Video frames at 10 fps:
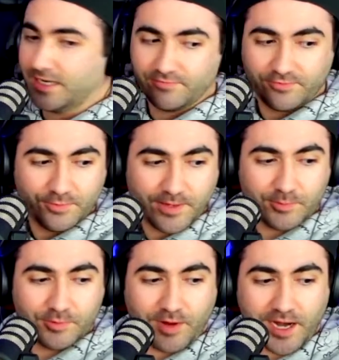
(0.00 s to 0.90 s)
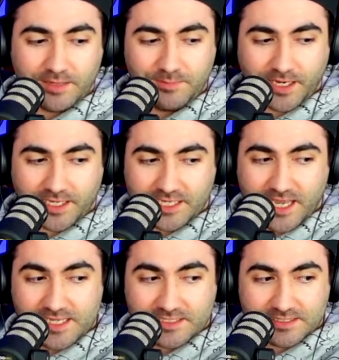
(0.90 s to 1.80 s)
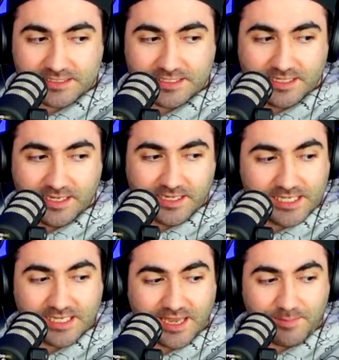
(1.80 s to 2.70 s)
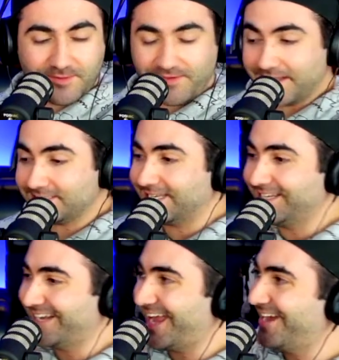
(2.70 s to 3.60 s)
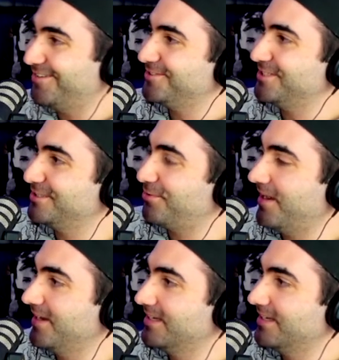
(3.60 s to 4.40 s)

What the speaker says: Had a few people write in, be like, yes, you can get my vaccine now, which is great.